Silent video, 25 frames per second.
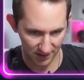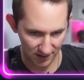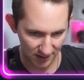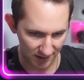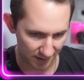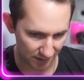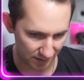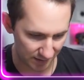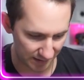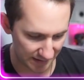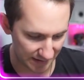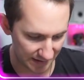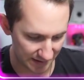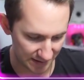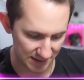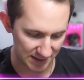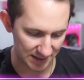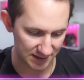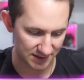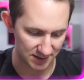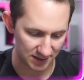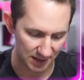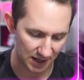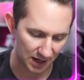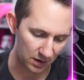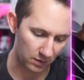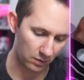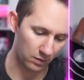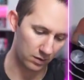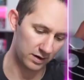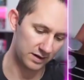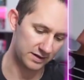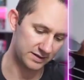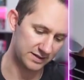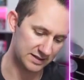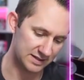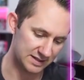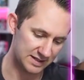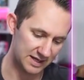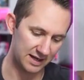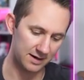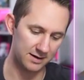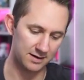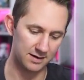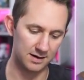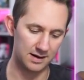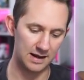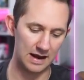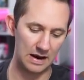Clearly it does not work as intended.